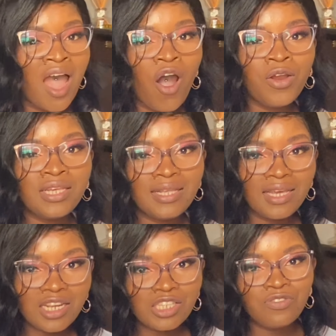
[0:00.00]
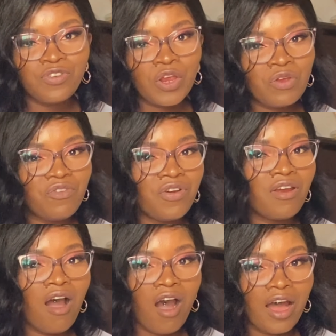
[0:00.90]
Honestly, it is very, very
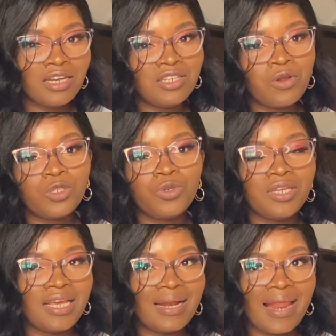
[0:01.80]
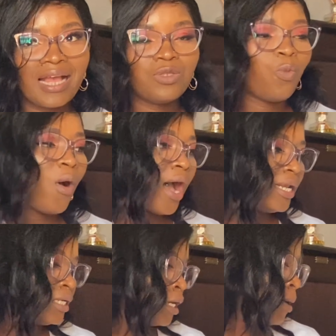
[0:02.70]
hard not to neglect one.
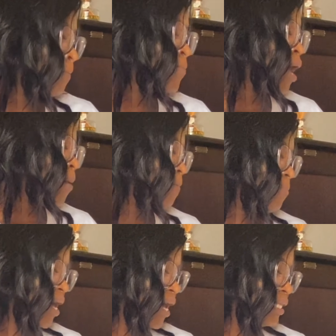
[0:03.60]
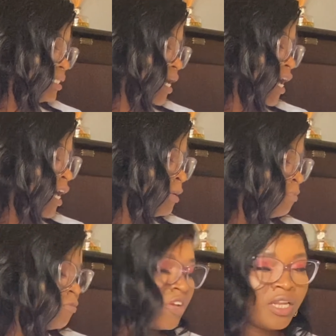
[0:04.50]
But
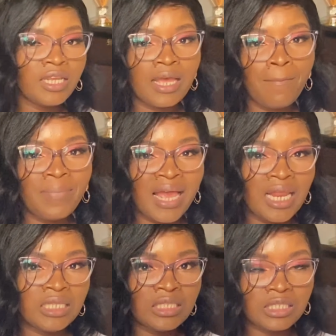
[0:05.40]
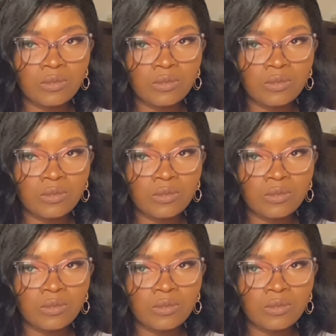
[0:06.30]
finding a balance,